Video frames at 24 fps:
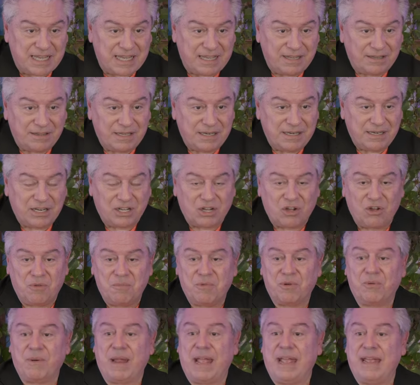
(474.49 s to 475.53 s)
Keel and Nicole
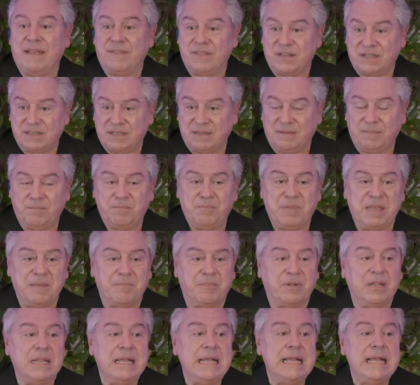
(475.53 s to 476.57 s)
Mauray and the
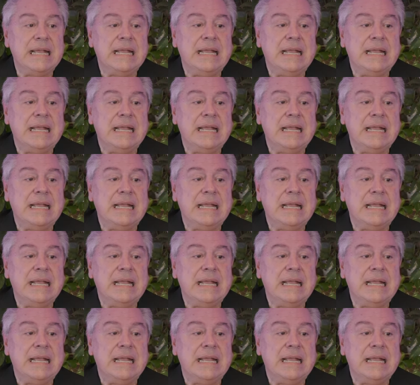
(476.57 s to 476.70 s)
people.